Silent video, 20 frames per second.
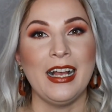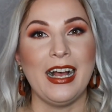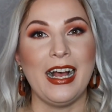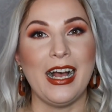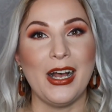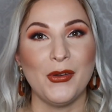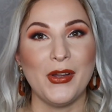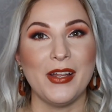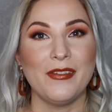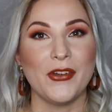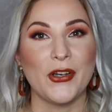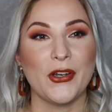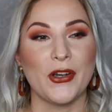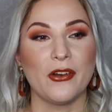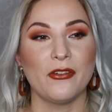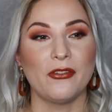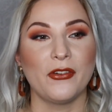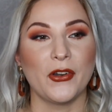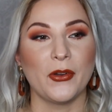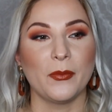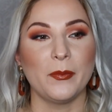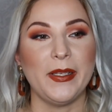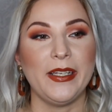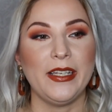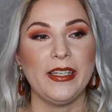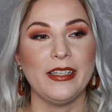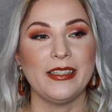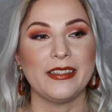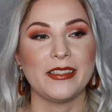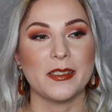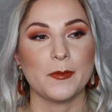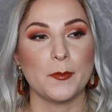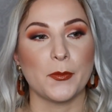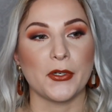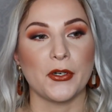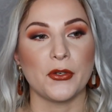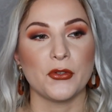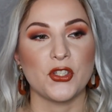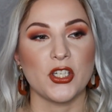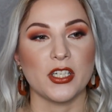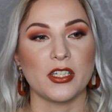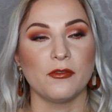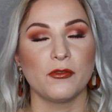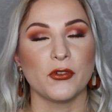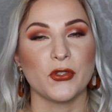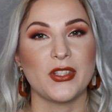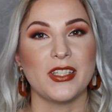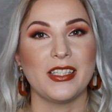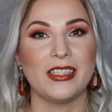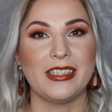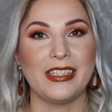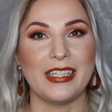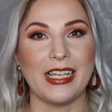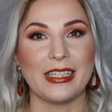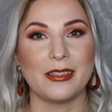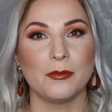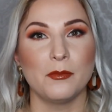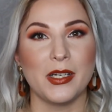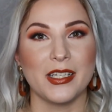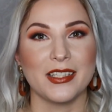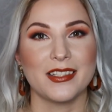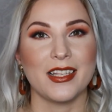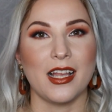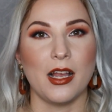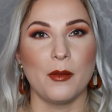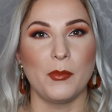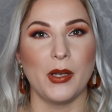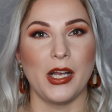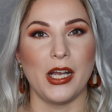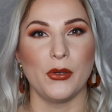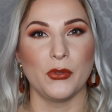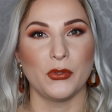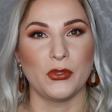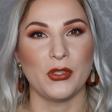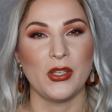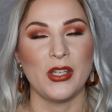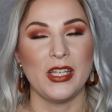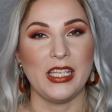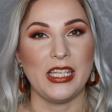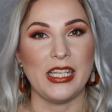However, for me this project wasn't that much about